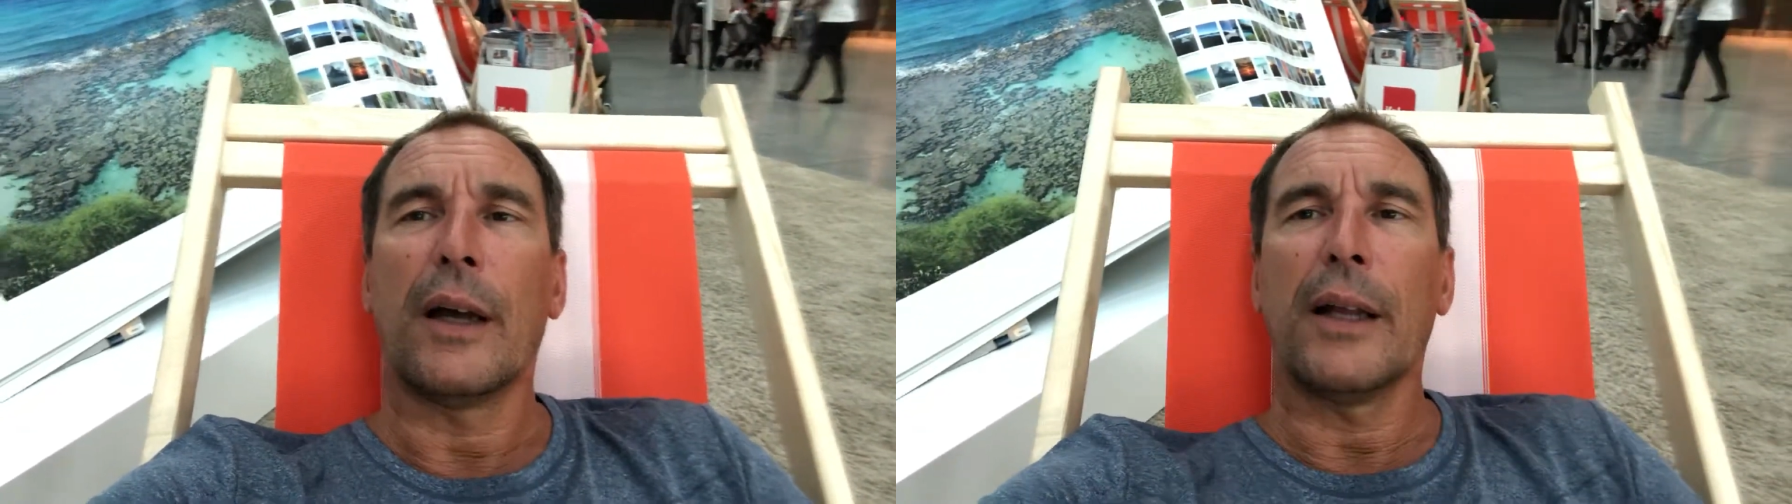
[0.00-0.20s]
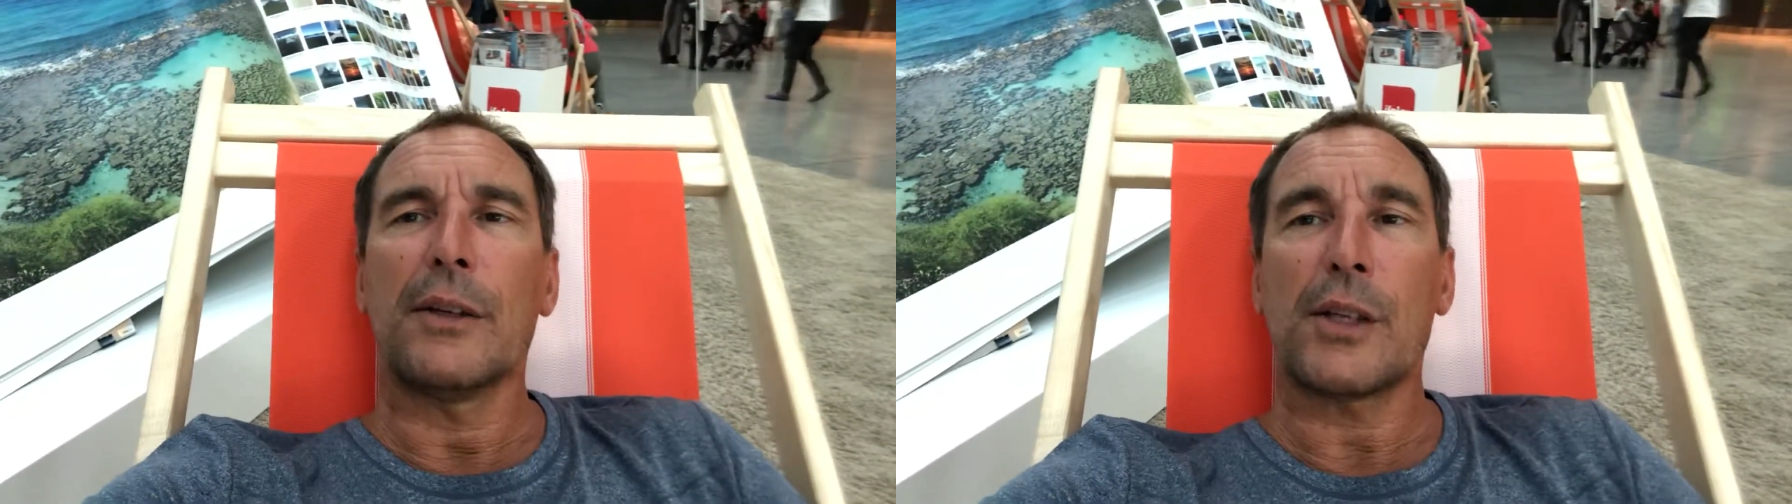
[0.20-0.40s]

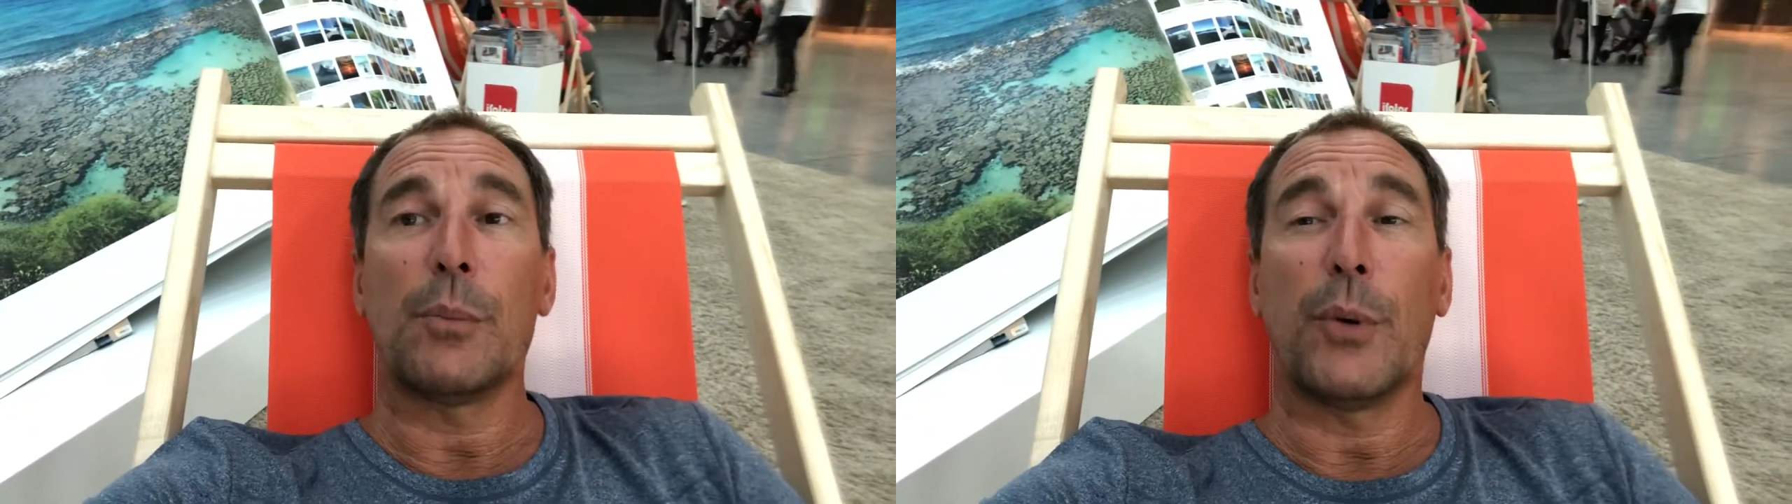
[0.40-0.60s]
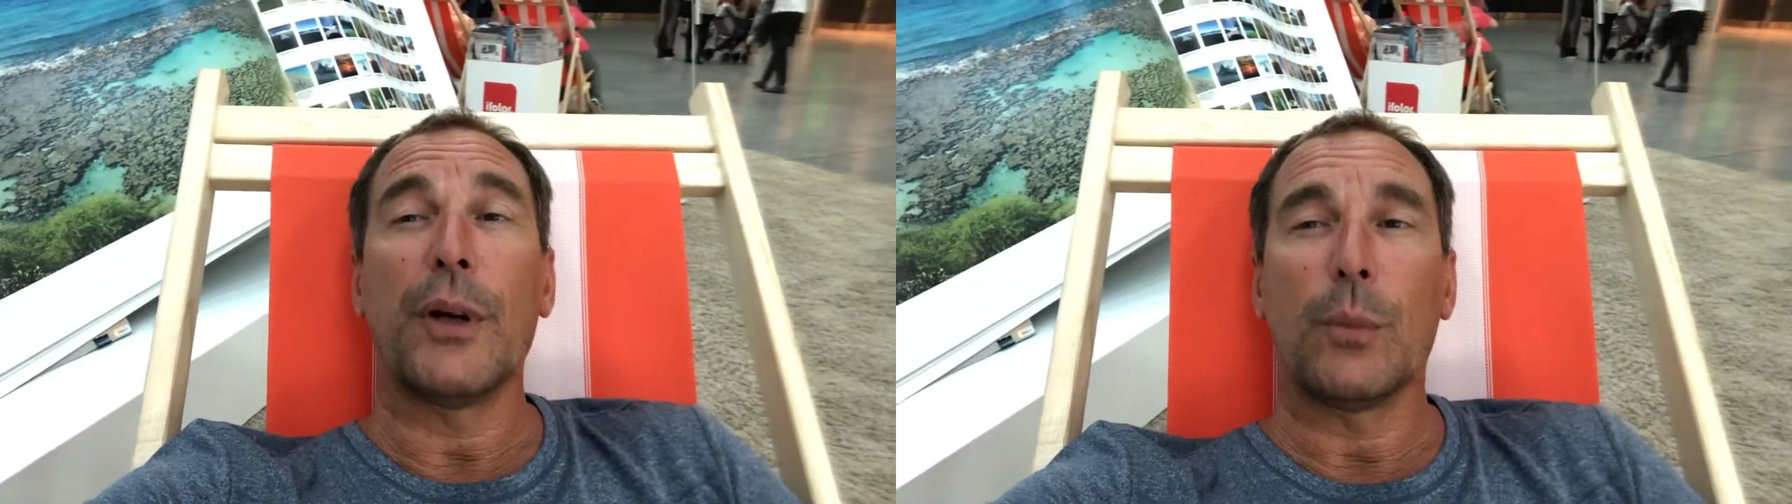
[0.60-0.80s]
And at
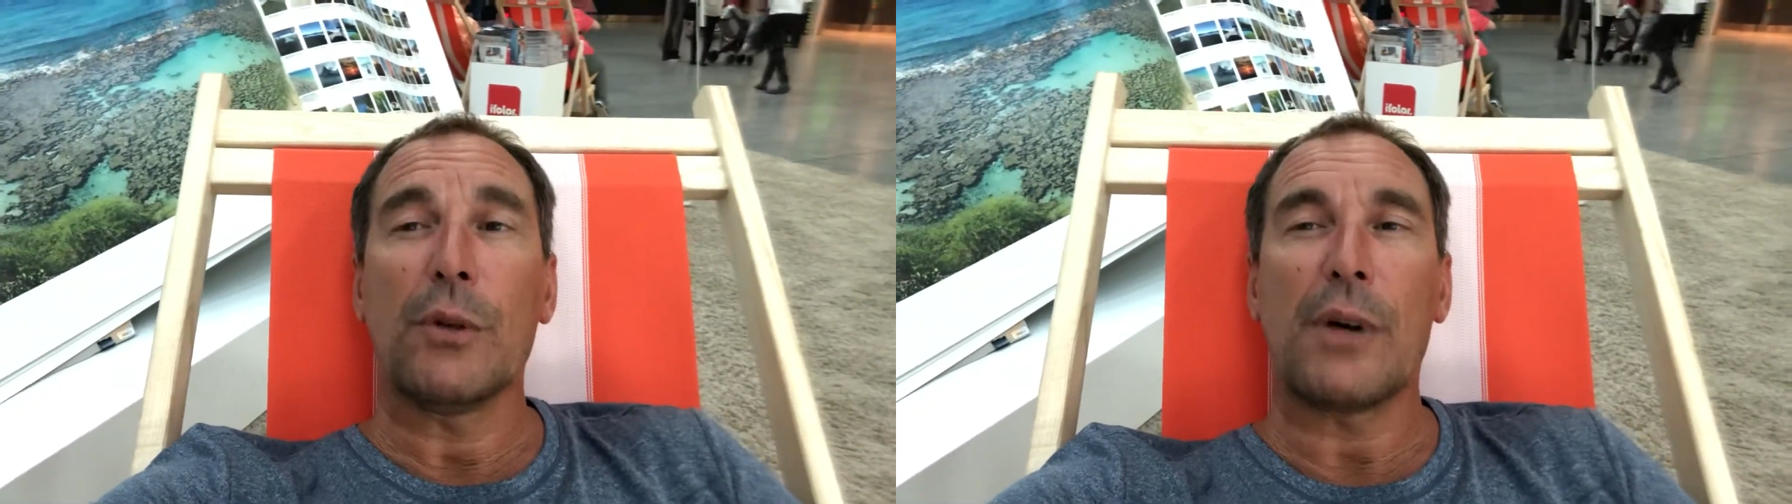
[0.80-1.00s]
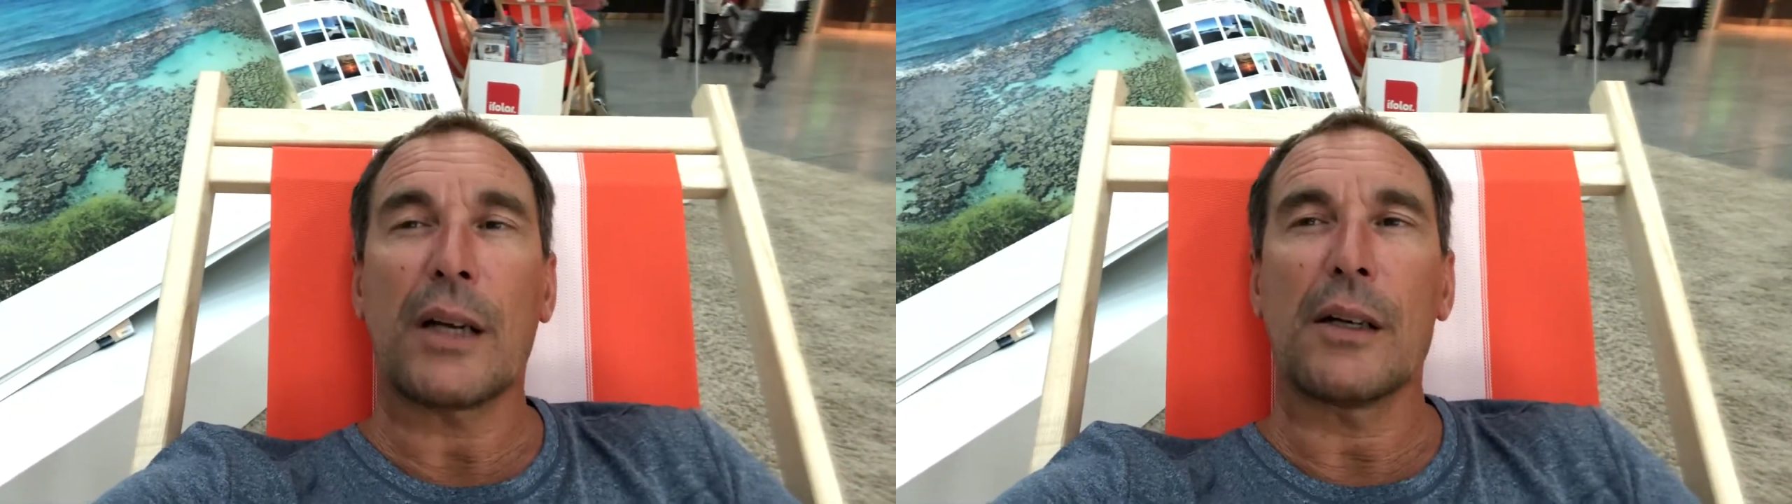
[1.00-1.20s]
some point,
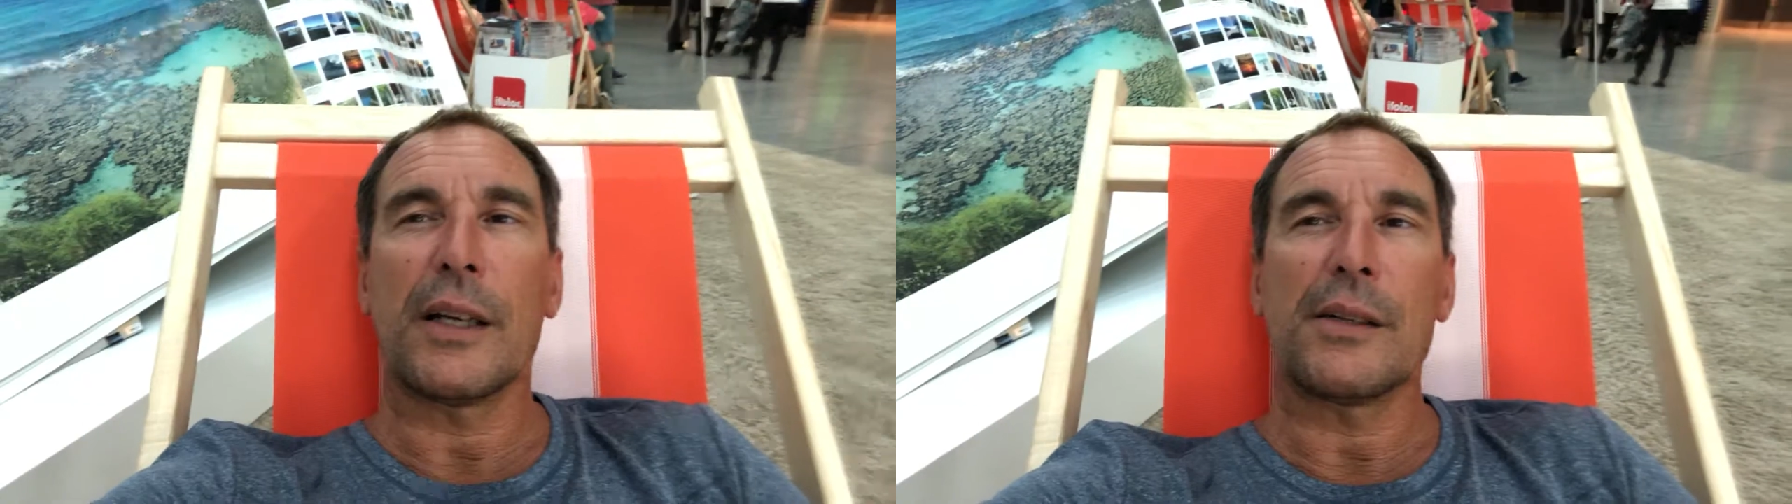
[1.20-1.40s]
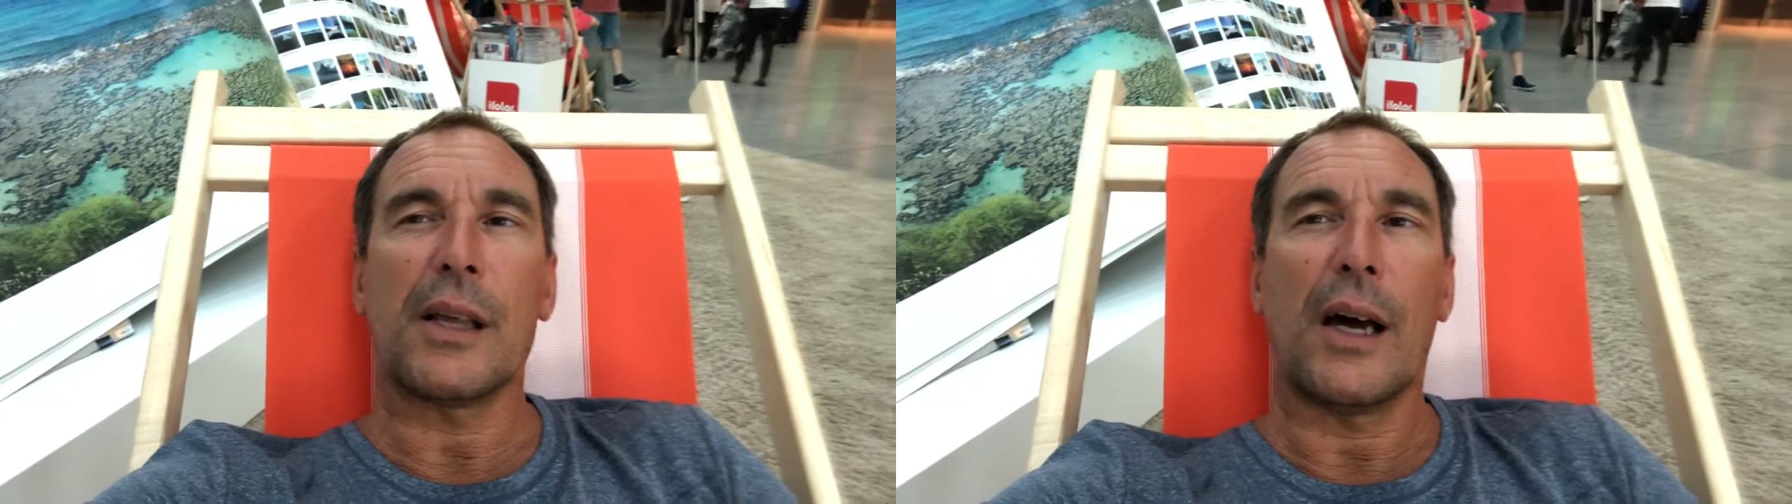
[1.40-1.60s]
we'll
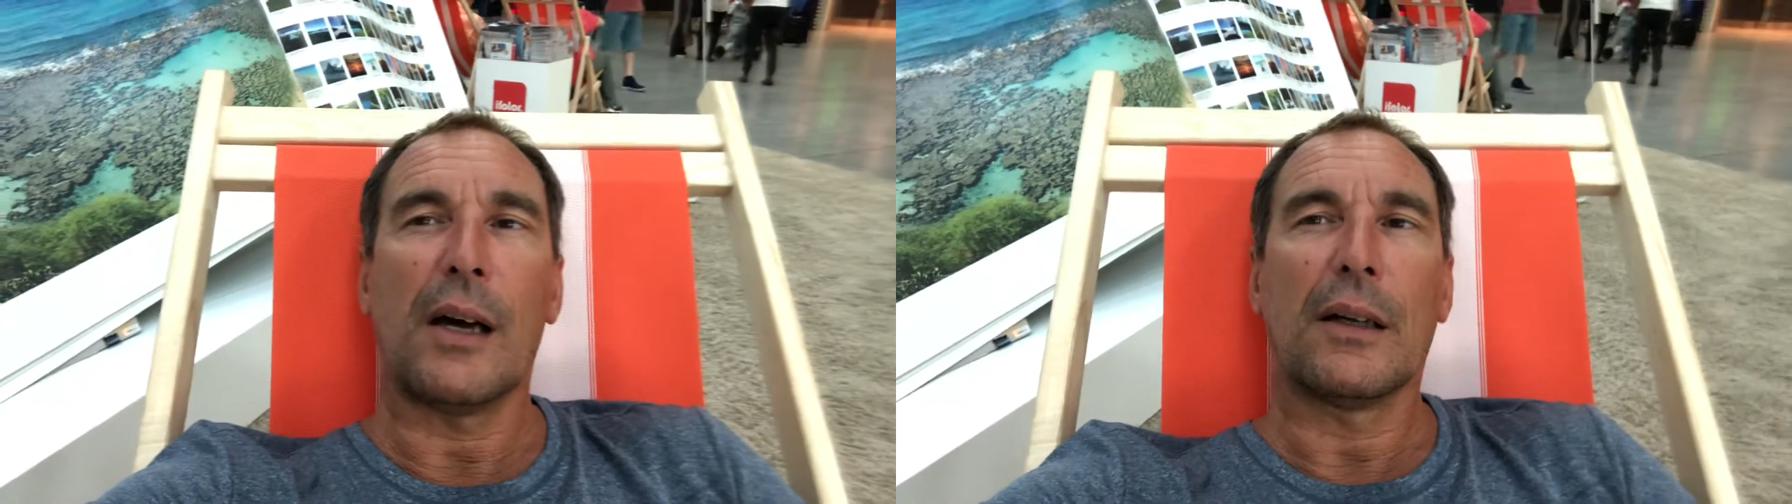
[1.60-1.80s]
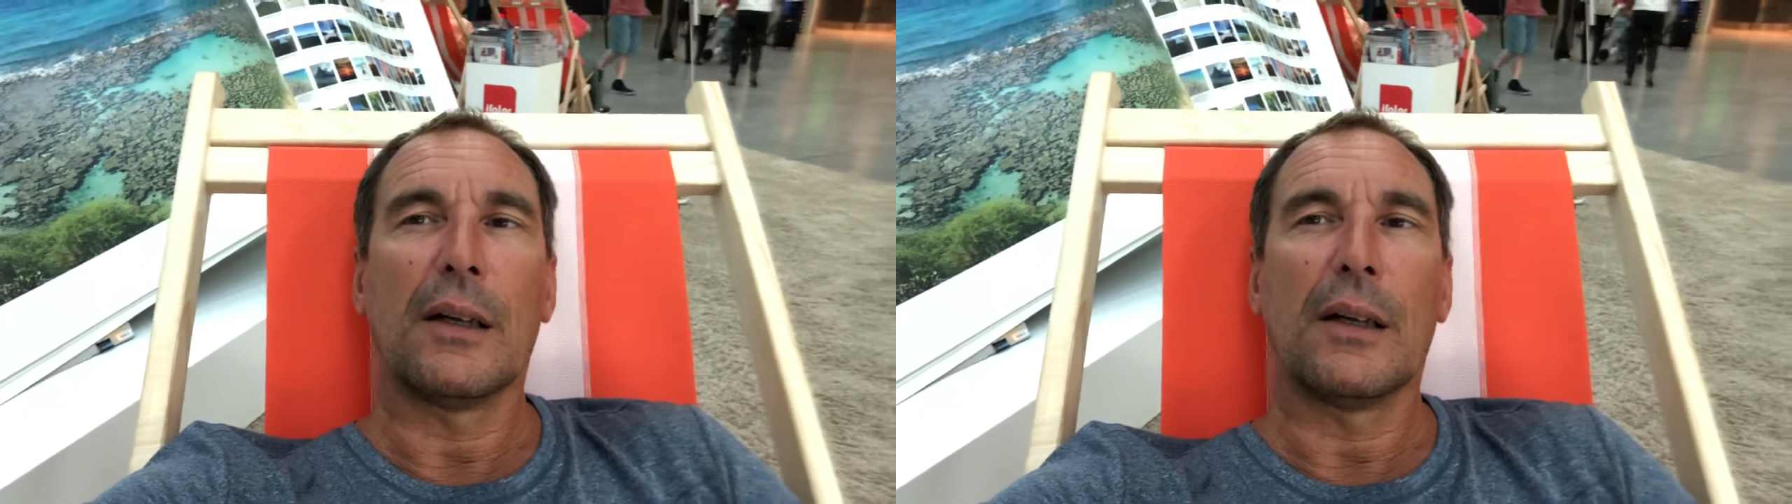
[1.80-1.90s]
recognize that.